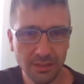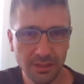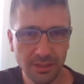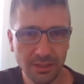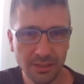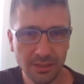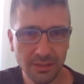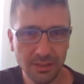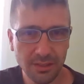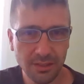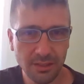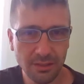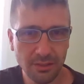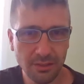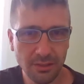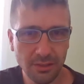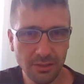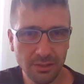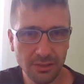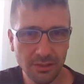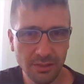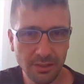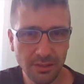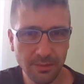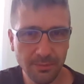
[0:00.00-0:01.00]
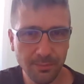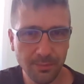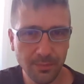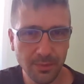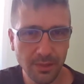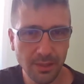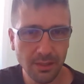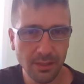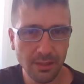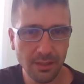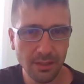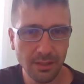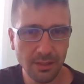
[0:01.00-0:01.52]
uh, Saragossa
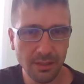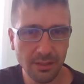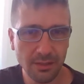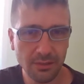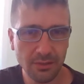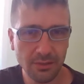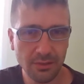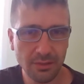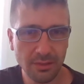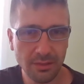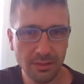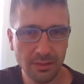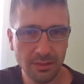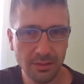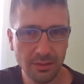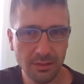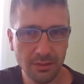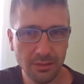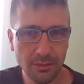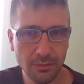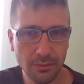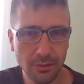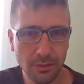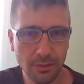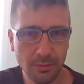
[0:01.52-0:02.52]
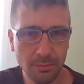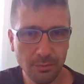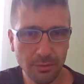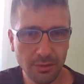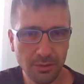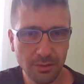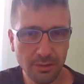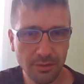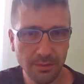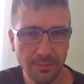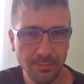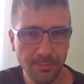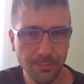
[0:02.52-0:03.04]
is uh, the
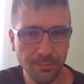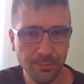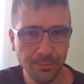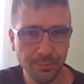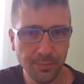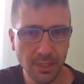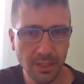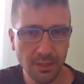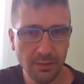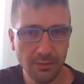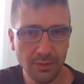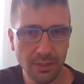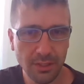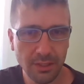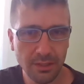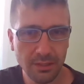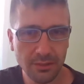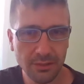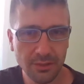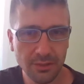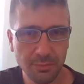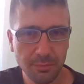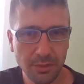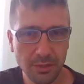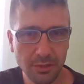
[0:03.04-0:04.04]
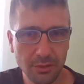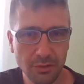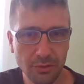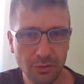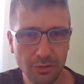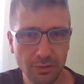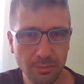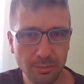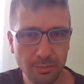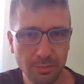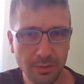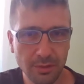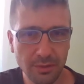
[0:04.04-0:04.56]
former vacant
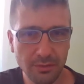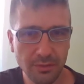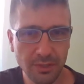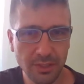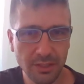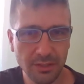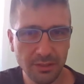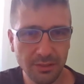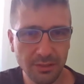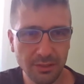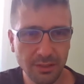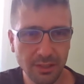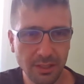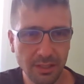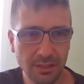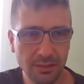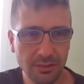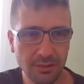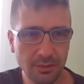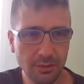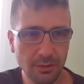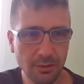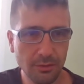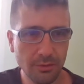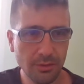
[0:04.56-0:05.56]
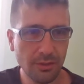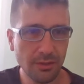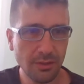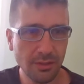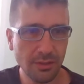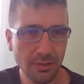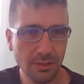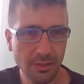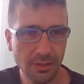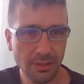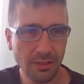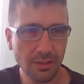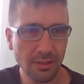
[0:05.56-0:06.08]
Spanish super welter title
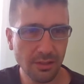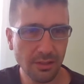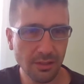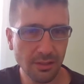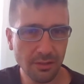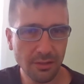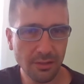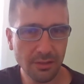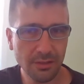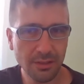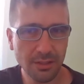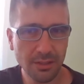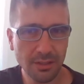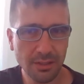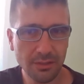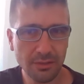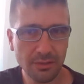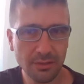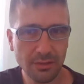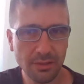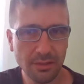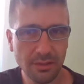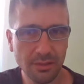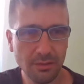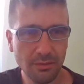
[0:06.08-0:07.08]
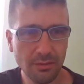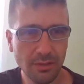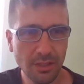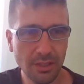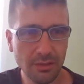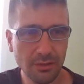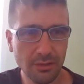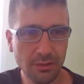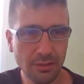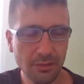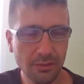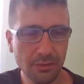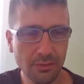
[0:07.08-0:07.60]
owner. He only has uh,
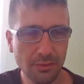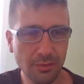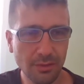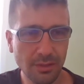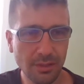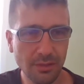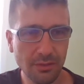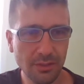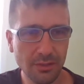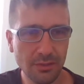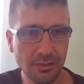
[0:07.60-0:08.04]
one loss to